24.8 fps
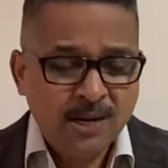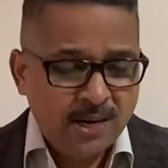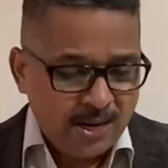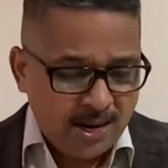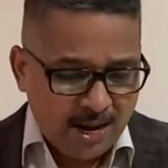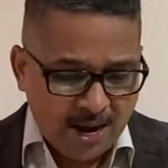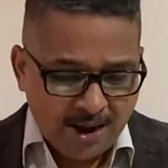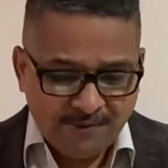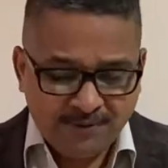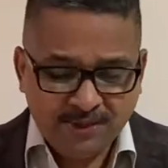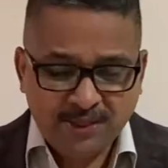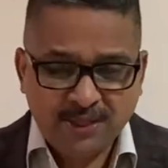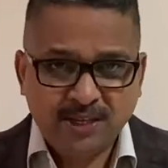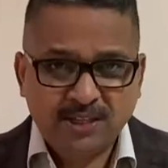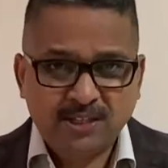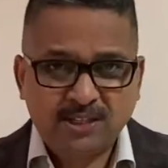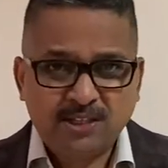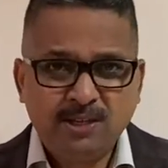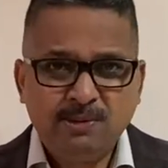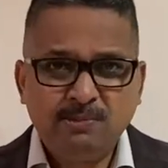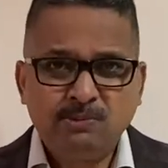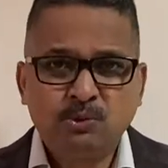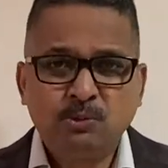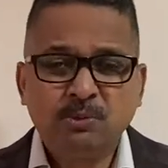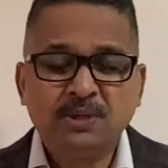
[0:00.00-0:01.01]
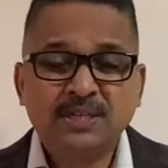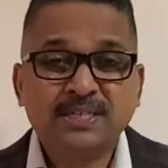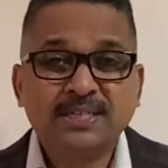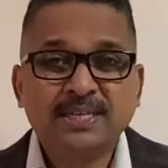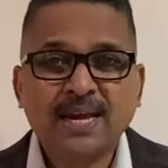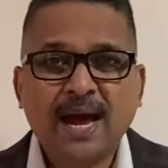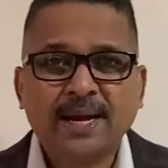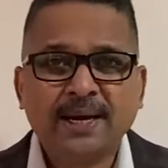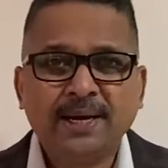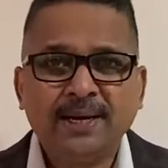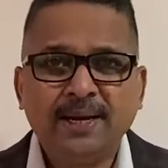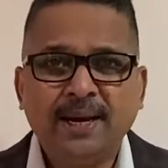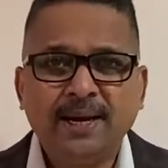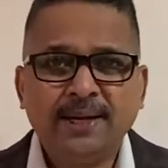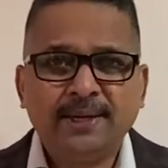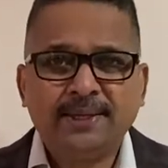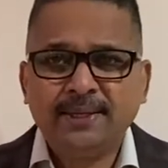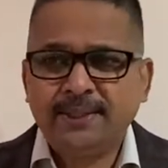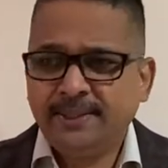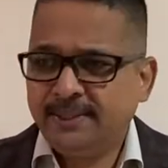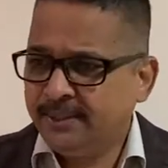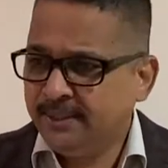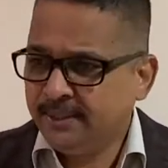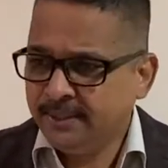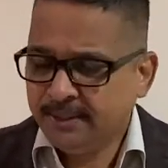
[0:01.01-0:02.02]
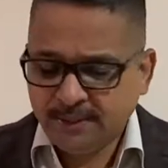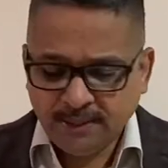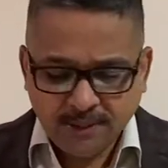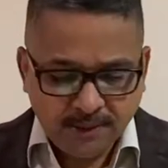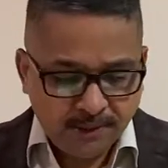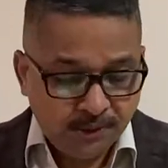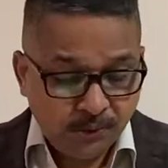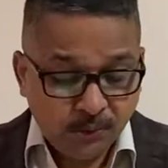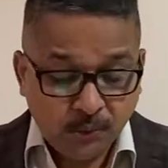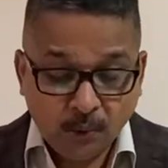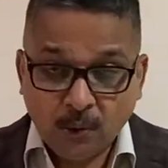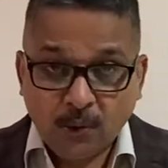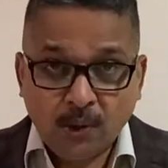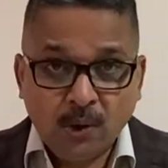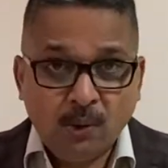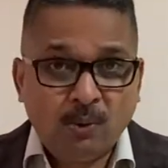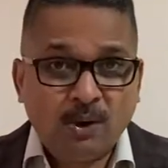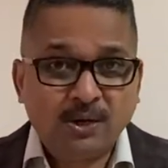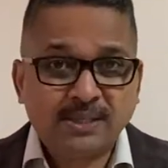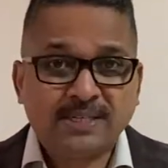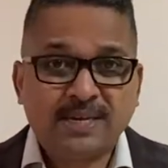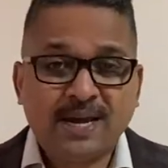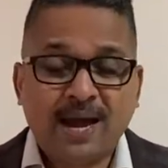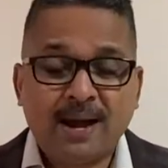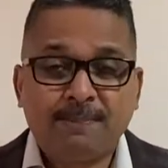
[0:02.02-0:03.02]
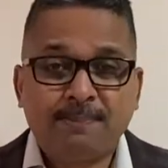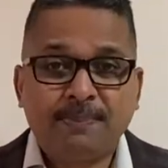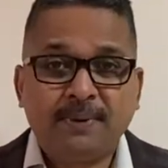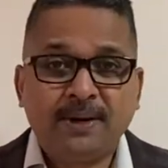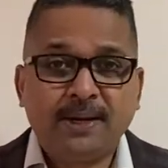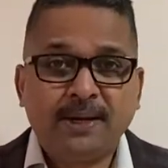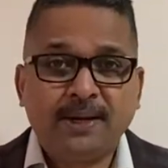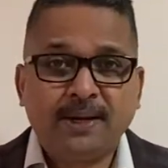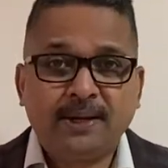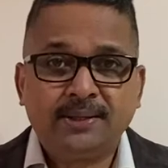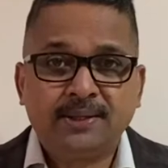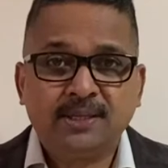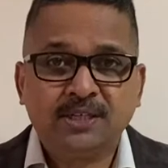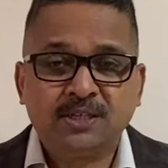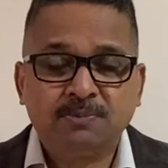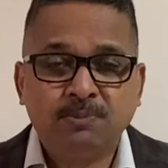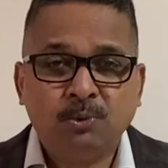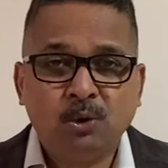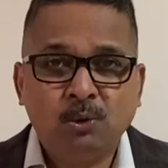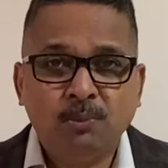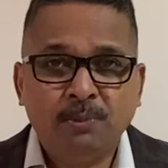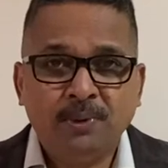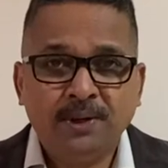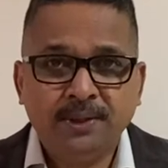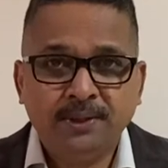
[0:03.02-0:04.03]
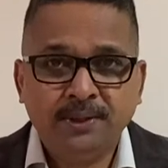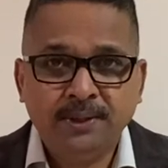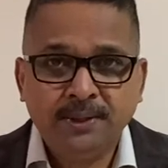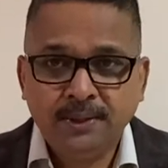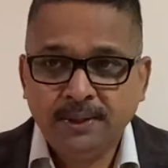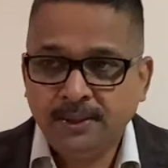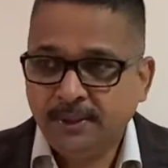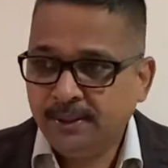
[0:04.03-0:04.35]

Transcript: everything seems to be stagnated, you don't know what's happening at this moment.